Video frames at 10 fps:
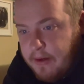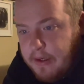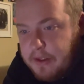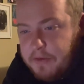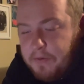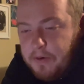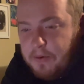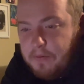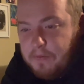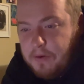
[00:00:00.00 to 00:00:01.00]
It's
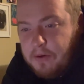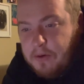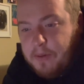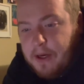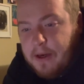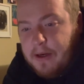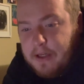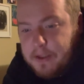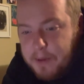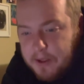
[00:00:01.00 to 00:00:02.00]
fueled by
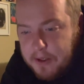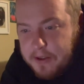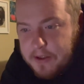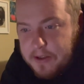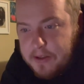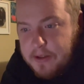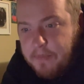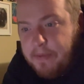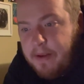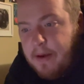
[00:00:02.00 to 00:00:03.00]
experiences,
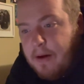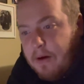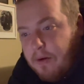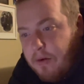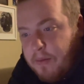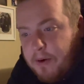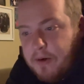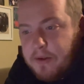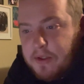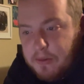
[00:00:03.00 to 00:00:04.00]

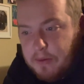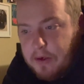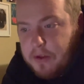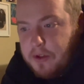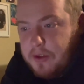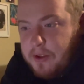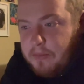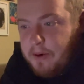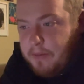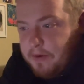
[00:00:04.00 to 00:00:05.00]
hormones, emotions,
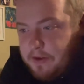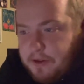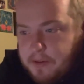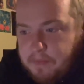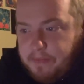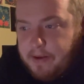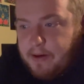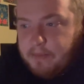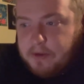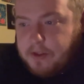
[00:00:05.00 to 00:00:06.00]
and memories.
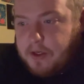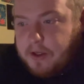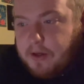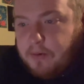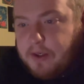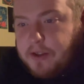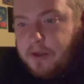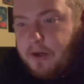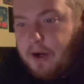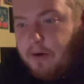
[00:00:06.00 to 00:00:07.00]
Much like their
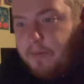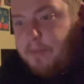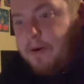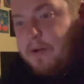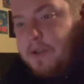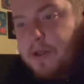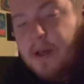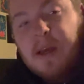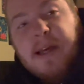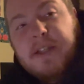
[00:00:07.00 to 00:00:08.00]
Western counterparts,
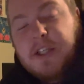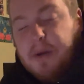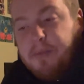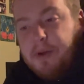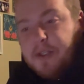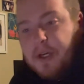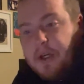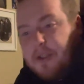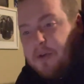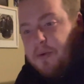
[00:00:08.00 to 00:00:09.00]
Japanese
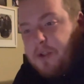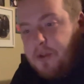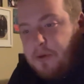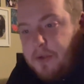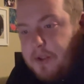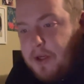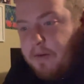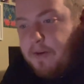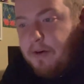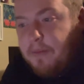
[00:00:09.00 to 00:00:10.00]
high school students
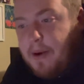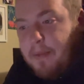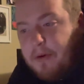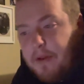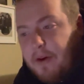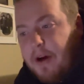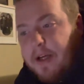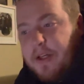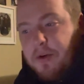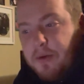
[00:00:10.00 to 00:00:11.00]
often remember their
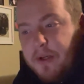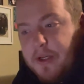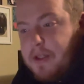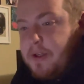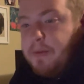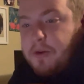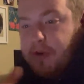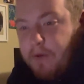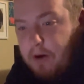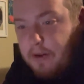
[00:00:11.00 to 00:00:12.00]
high school days the
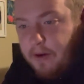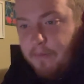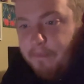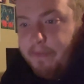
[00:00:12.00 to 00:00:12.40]
most fondly.